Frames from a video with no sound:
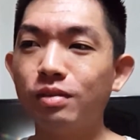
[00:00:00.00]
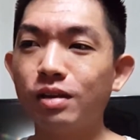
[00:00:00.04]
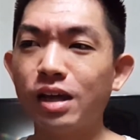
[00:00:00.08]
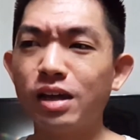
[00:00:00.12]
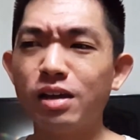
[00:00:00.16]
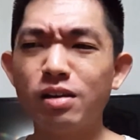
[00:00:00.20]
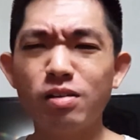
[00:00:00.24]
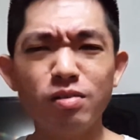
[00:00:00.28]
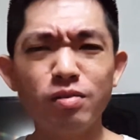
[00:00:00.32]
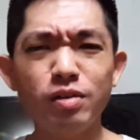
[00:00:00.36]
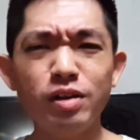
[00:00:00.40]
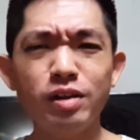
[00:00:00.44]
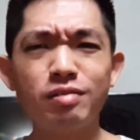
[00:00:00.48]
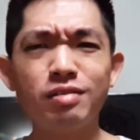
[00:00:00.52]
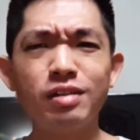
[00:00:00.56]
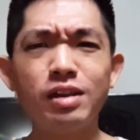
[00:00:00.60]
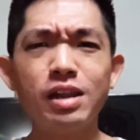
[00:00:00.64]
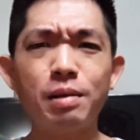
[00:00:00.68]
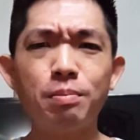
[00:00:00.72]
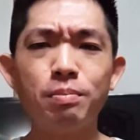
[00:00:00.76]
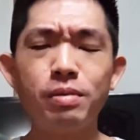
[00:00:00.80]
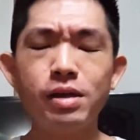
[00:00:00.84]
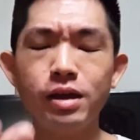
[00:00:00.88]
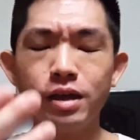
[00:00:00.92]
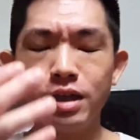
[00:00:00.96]
Like
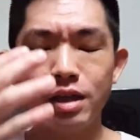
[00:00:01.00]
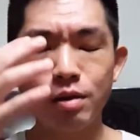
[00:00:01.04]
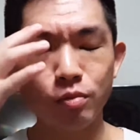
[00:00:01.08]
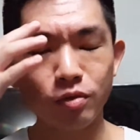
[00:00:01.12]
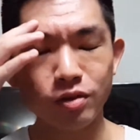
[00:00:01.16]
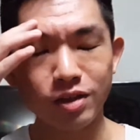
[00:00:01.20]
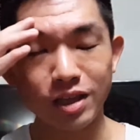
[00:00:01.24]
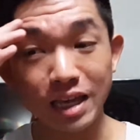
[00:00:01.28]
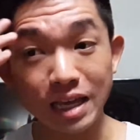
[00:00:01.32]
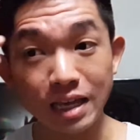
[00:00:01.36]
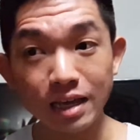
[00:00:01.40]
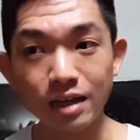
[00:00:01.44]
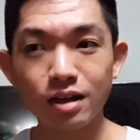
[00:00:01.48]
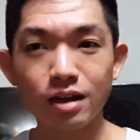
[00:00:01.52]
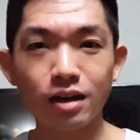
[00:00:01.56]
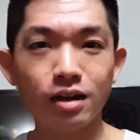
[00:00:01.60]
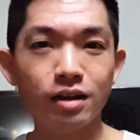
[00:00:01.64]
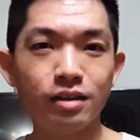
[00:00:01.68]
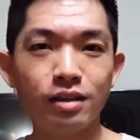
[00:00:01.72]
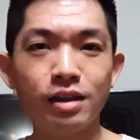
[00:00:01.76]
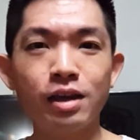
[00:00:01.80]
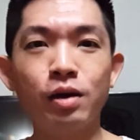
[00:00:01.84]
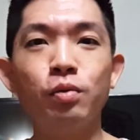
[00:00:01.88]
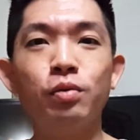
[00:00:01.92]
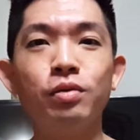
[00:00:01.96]
recently I played a game of
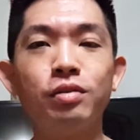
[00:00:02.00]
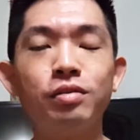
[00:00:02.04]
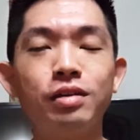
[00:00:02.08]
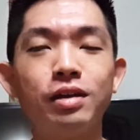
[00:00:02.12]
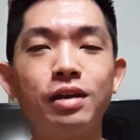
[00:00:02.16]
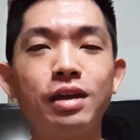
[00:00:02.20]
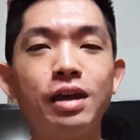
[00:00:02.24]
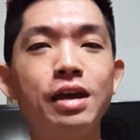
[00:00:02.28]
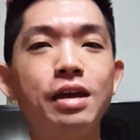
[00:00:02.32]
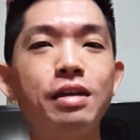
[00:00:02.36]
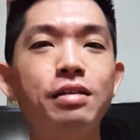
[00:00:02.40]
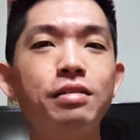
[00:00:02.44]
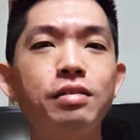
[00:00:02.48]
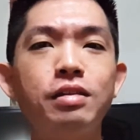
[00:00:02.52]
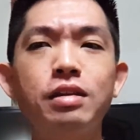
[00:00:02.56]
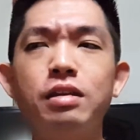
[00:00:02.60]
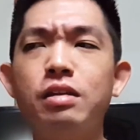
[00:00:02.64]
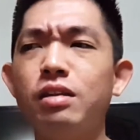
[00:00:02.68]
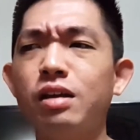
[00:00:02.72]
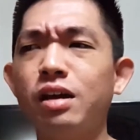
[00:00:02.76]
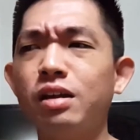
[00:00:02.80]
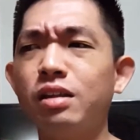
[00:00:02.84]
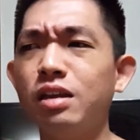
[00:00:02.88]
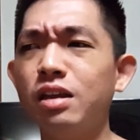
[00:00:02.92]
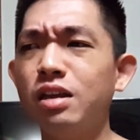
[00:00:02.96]
Inca, and that was the case.
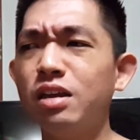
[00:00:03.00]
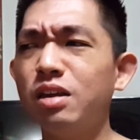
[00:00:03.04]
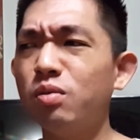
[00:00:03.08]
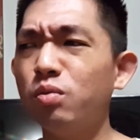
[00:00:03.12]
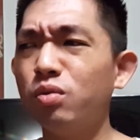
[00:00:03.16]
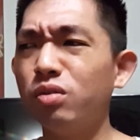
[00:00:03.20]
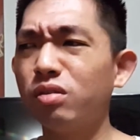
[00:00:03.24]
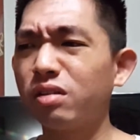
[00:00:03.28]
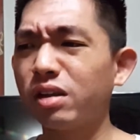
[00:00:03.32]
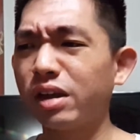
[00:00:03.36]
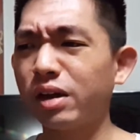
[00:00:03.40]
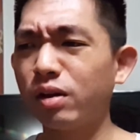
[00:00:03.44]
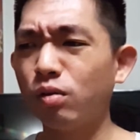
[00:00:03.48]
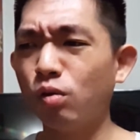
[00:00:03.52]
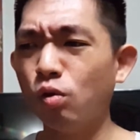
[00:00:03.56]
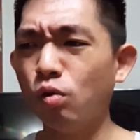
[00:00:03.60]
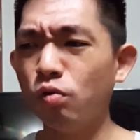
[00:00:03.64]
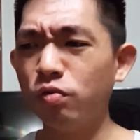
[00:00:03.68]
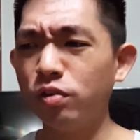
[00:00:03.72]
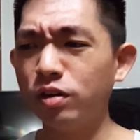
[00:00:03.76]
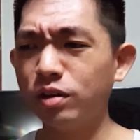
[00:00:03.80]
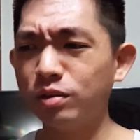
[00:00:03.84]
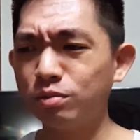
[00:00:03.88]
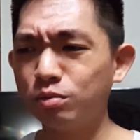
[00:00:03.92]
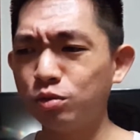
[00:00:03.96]
I think it was like
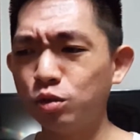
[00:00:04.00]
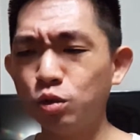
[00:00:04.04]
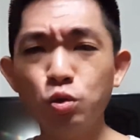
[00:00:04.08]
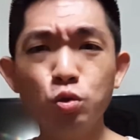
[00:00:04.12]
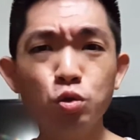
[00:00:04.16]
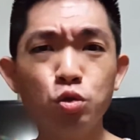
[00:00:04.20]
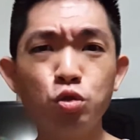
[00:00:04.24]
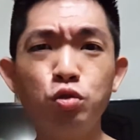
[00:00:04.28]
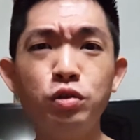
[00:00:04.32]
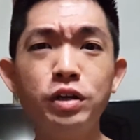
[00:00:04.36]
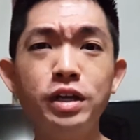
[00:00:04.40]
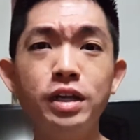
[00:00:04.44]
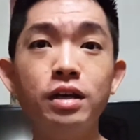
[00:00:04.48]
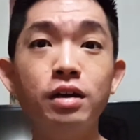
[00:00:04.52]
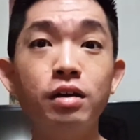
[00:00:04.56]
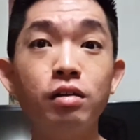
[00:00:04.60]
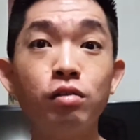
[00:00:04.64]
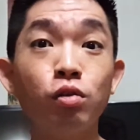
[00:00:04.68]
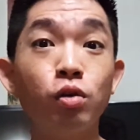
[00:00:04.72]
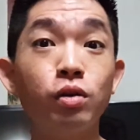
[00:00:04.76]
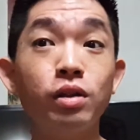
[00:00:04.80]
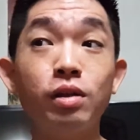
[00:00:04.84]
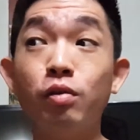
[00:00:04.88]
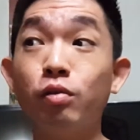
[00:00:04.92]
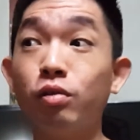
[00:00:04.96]
over 2-3
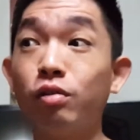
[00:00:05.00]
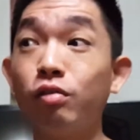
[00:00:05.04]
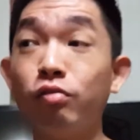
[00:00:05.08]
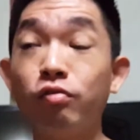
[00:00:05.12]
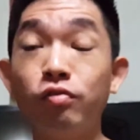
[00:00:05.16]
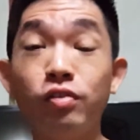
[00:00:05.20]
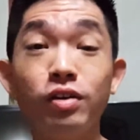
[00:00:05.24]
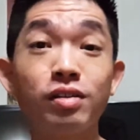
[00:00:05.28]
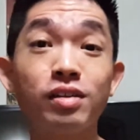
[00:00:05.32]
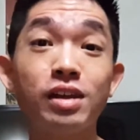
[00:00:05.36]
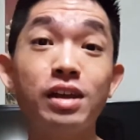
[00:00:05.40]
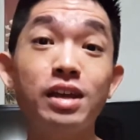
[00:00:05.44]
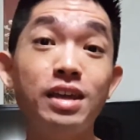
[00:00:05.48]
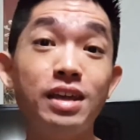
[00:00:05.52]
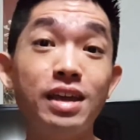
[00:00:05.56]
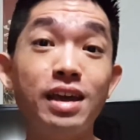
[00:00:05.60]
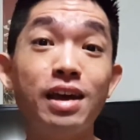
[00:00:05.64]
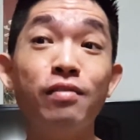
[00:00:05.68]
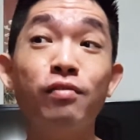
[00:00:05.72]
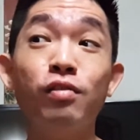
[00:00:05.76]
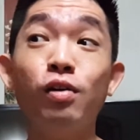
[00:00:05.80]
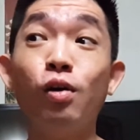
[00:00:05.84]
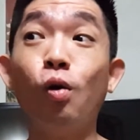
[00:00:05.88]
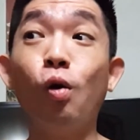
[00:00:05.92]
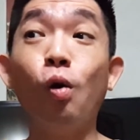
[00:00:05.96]
years old. That was the first time he
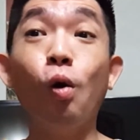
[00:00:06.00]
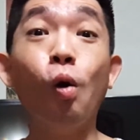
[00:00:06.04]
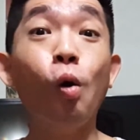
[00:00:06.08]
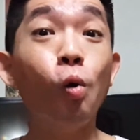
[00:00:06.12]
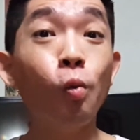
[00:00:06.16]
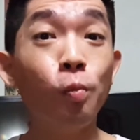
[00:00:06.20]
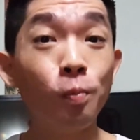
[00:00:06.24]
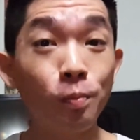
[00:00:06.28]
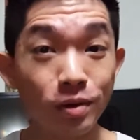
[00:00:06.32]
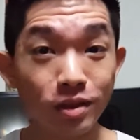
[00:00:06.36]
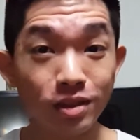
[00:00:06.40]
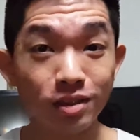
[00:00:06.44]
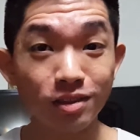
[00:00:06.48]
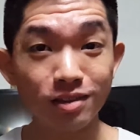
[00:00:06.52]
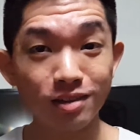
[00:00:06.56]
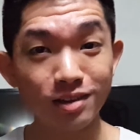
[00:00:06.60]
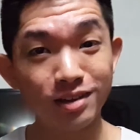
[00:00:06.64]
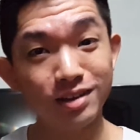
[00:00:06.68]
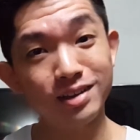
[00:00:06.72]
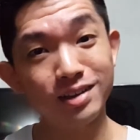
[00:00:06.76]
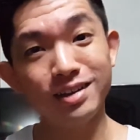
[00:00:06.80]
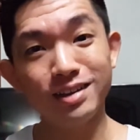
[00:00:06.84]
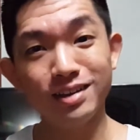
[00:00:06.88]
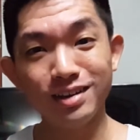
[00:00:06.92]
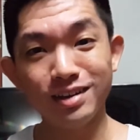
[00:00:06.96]
ever opened
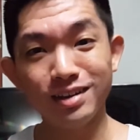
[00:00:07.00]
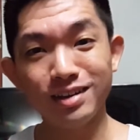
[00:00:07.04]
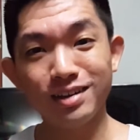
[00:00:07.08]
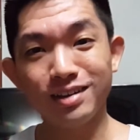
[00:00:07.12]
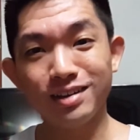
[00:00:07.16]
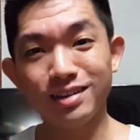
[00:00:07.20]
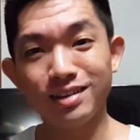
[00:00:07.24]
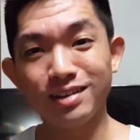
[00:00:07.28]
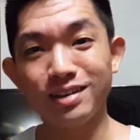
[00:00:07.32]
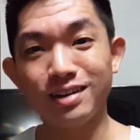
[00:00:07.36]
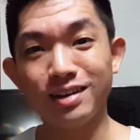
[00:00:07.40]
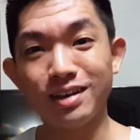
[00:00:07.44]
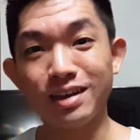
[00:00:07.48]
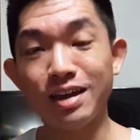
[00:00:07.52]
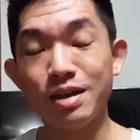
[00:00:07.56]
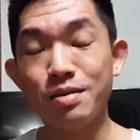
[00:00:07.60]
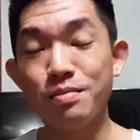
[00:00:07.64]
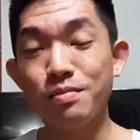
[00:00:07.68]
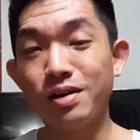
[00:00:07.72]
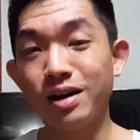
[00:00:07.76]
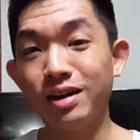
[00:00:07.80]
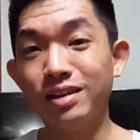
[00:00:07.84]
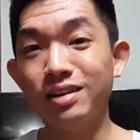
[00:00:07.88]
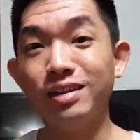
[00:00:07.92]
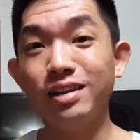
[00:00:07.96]
the
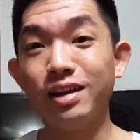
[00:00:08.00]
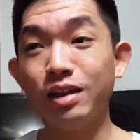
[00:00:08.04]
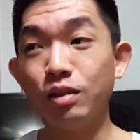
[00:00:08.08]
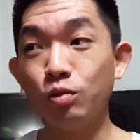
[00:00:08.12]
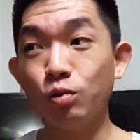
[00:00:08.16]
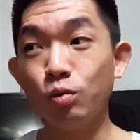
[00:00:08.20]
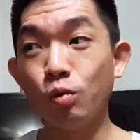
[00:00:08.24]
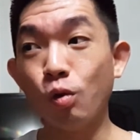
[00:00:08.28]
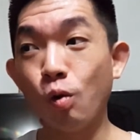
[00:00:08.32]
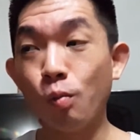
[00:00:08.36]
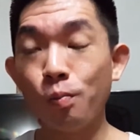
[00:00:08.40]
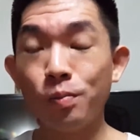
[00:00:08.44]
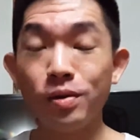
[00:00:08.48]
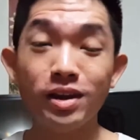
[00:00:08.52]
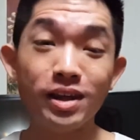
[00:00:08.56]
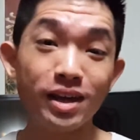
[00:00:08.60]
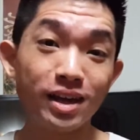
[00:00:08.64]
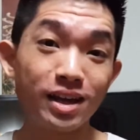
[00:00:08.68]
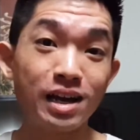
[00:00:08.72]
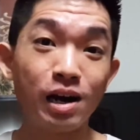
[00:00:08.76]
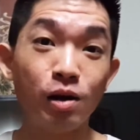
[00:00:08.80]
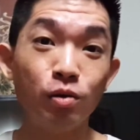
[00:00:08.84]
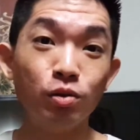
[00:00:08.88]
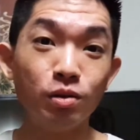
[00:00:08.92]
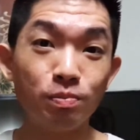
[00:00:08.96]
game, other than to open
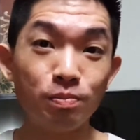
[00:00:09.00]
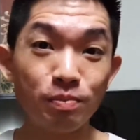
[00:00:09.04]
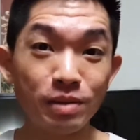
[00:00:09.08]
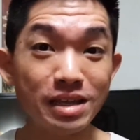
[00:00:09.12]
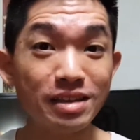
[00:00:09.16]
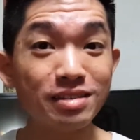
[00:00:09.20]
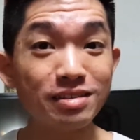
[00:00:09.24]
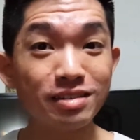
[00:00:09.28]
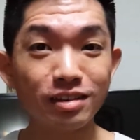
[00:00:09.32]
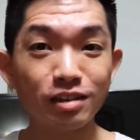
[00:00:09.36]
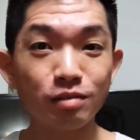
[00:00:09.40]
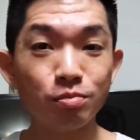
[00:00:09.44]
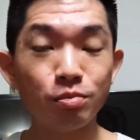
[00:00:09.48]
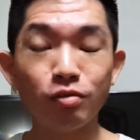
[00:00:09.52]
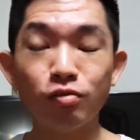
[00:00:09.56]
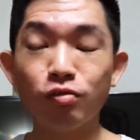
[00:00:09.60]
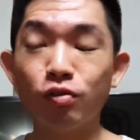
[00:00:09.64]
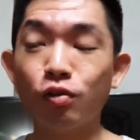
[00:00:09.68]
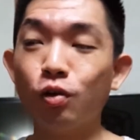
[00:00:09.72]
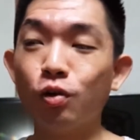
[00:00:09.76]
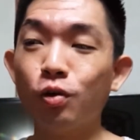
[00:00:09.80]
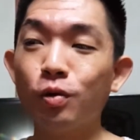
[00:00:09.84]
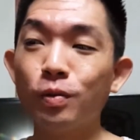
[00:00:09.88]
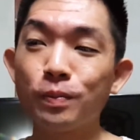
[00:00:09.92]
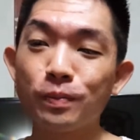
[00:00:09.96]
it and count the pieces
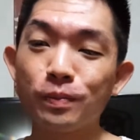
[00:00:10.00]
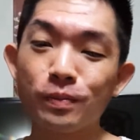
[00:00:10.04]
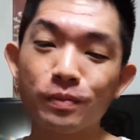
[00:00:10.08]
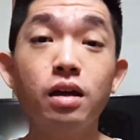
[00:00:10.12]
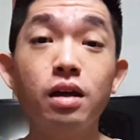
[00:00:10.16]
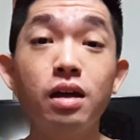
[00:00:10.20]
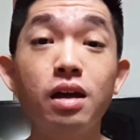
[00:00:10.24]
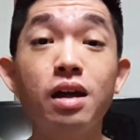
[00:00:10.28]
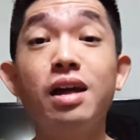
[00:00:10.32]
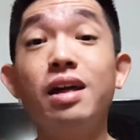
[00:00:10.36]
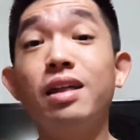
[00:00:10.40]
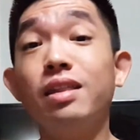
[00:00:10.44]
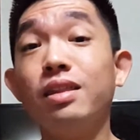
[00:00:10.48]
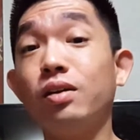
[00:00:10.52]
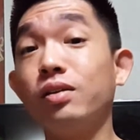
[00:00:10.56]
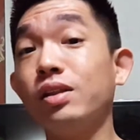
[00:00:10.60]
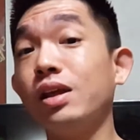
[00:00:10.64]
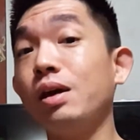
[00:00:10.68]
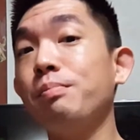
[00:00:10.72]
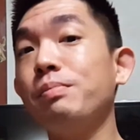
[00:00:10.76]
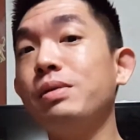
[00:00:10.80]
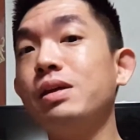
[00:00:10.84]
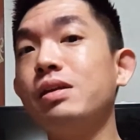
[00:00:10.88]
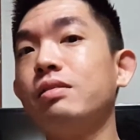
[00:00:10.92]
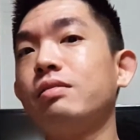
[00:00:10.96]
before. Now
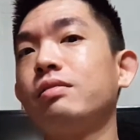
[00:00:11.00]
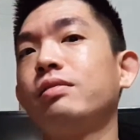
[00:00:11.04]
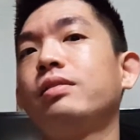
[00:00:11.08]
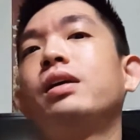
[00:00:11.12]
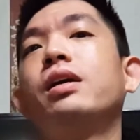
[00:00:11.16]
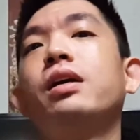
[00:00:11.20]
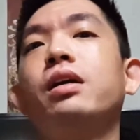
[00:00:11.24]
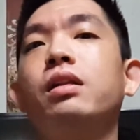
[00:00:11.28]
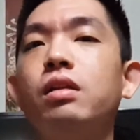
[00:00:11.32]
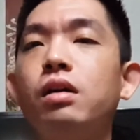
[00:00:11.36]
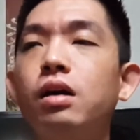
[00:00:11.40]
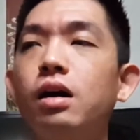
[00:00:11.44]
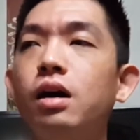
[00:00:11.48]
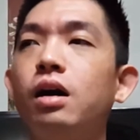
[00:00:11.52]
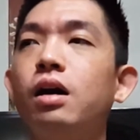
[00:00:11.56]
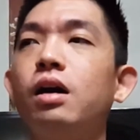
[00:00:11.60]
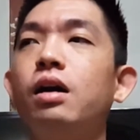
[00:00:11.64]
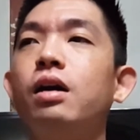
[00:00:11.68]
that being said,